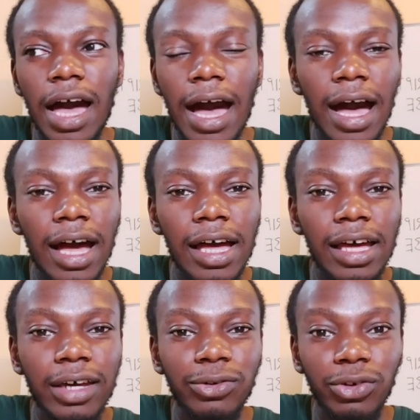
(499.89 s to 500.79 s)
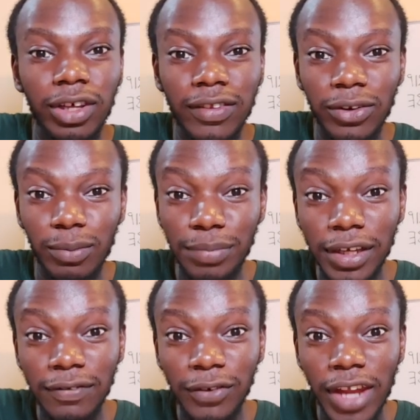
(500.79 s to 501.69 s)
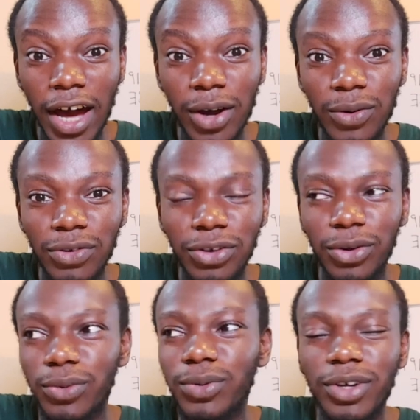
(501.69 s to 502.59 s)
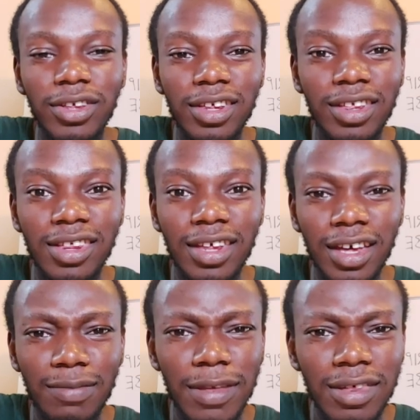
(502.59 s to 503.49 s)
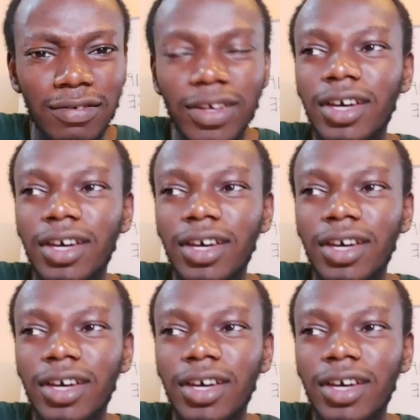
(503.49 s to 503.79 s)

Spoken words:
I do not intend on paying for now, you know, because it's expensive.